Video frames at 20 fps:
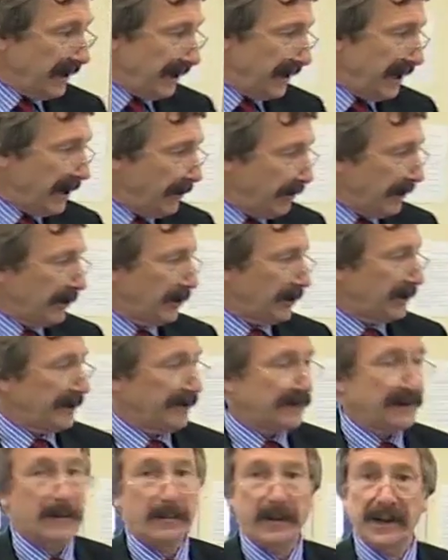Here we're looking
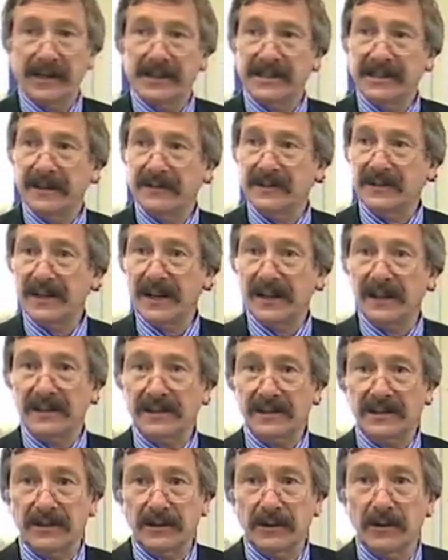at the ability of
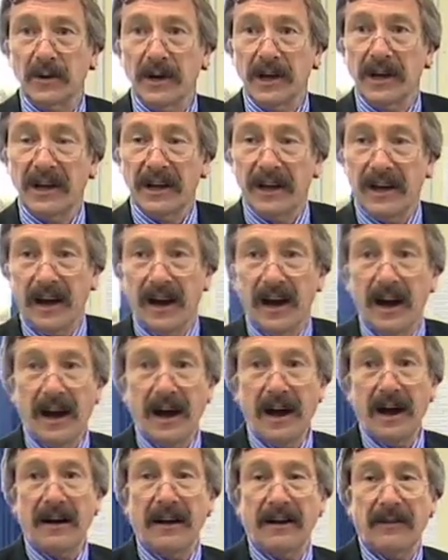cells to
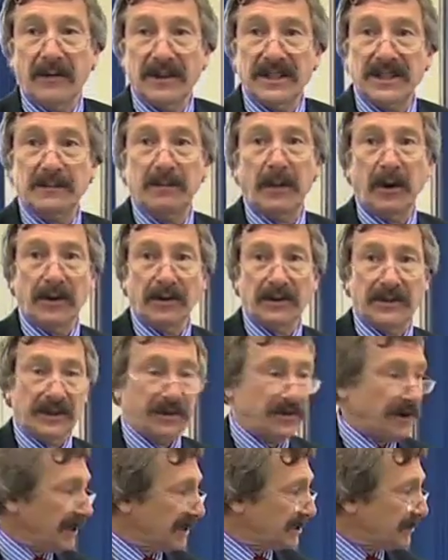respond to
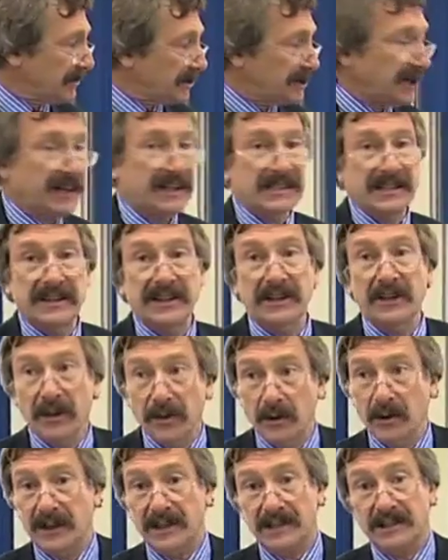drugs which are hitting the
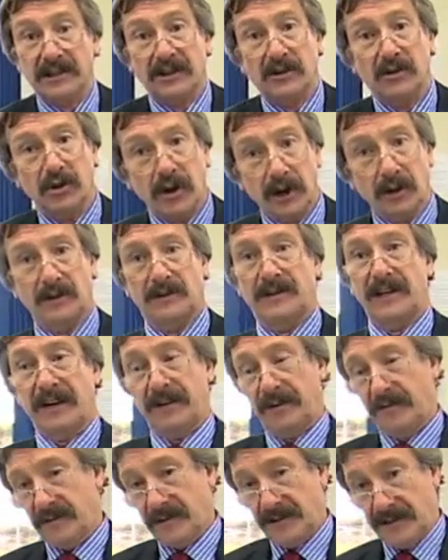nucleus, the control
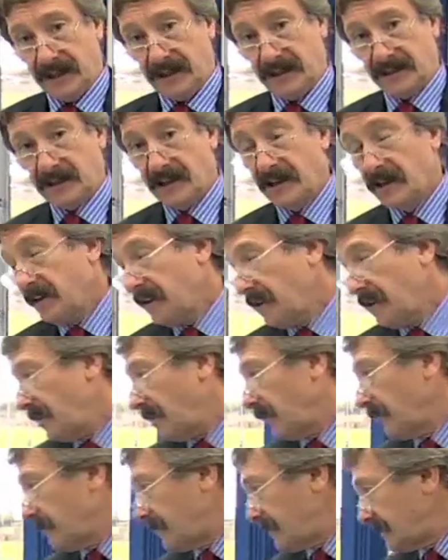center of the cells.
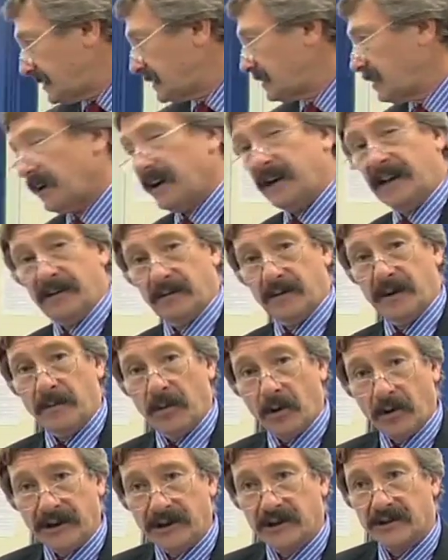On this side, we're
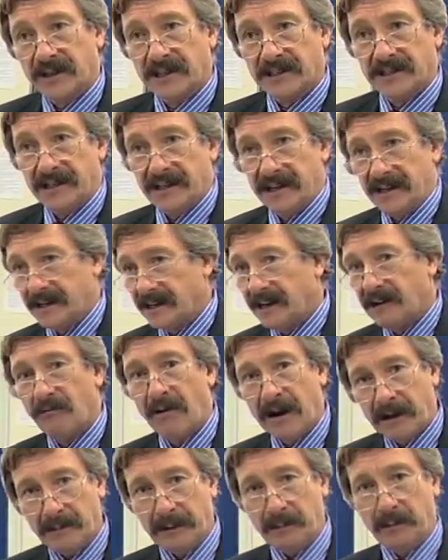more interested in little
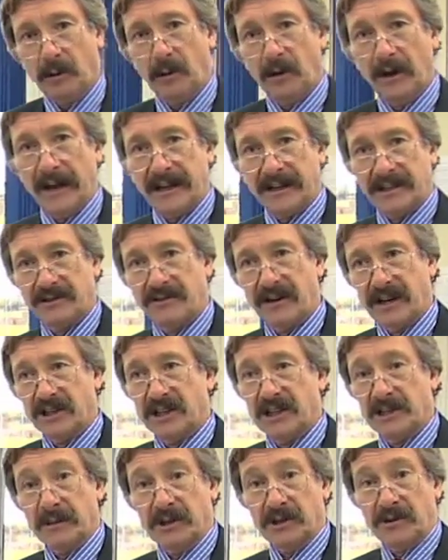rugby ball-like
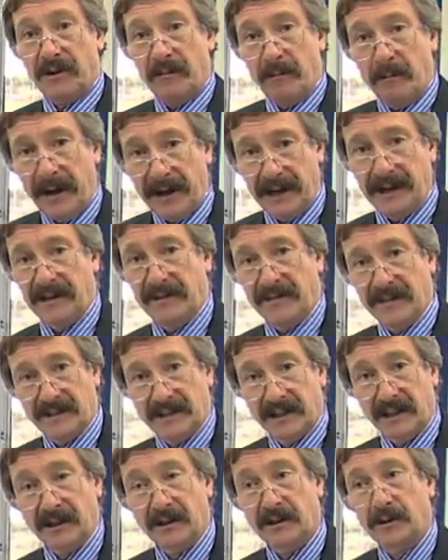structures which are embedded in the
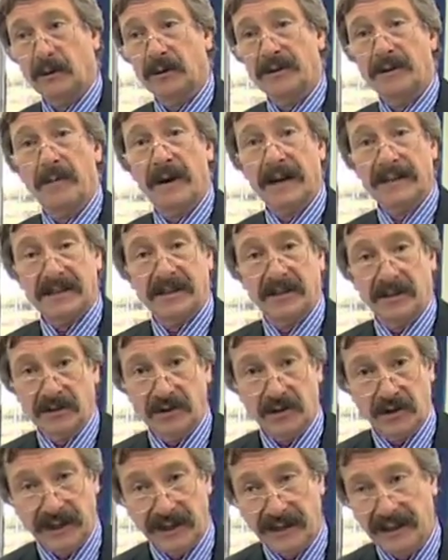cell called the
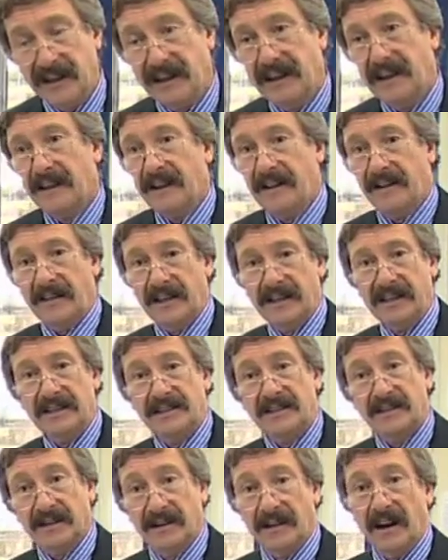mitochondria.
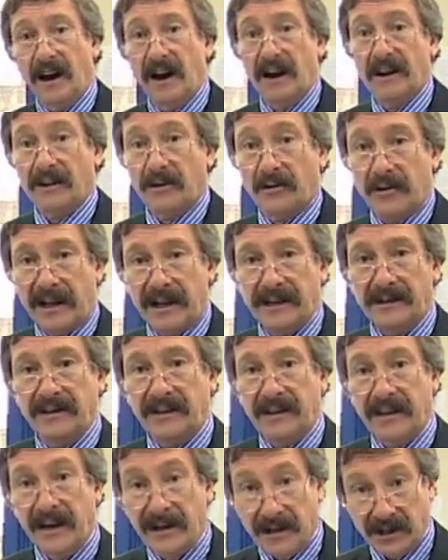These create
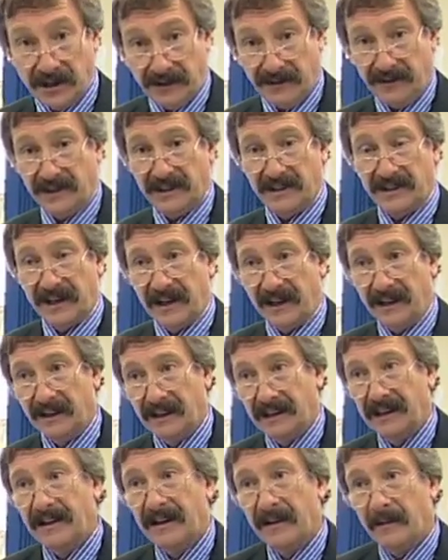the energy for the cell.
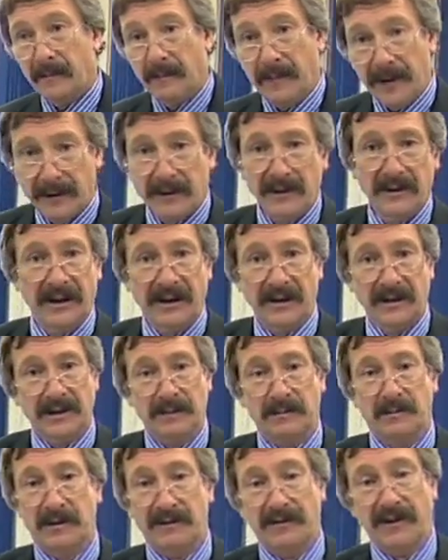And both of
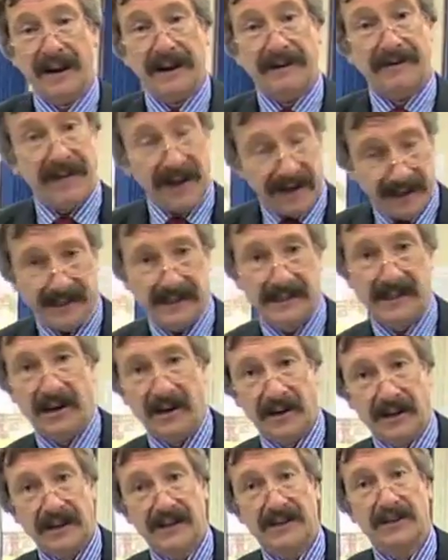those provide valid
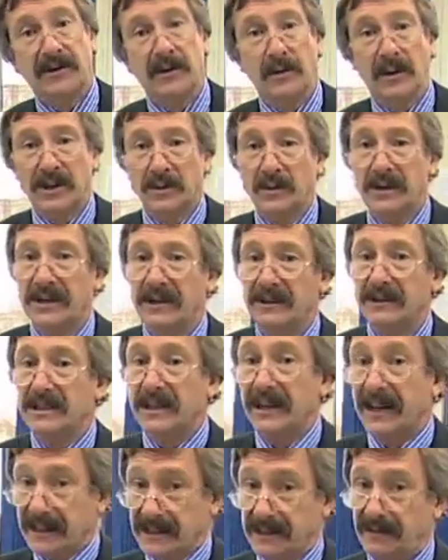targets through which we can
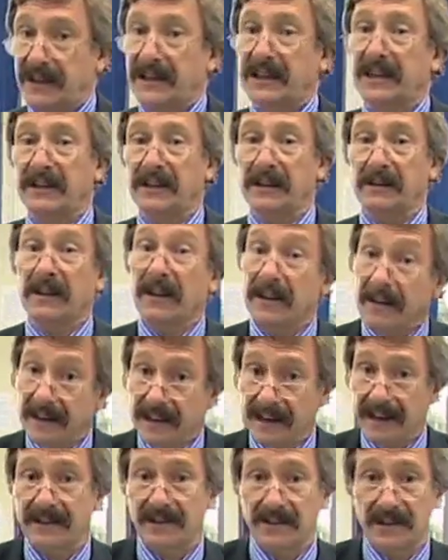selectively kill
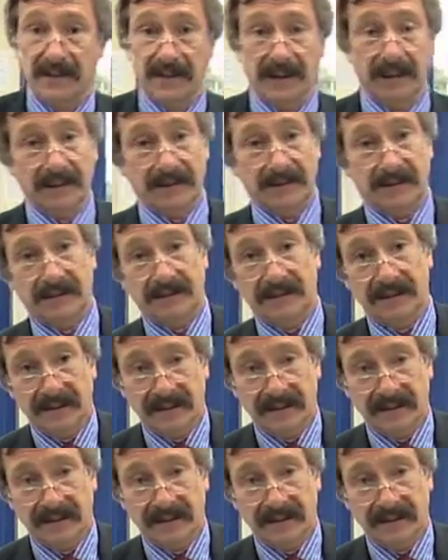cancer cells.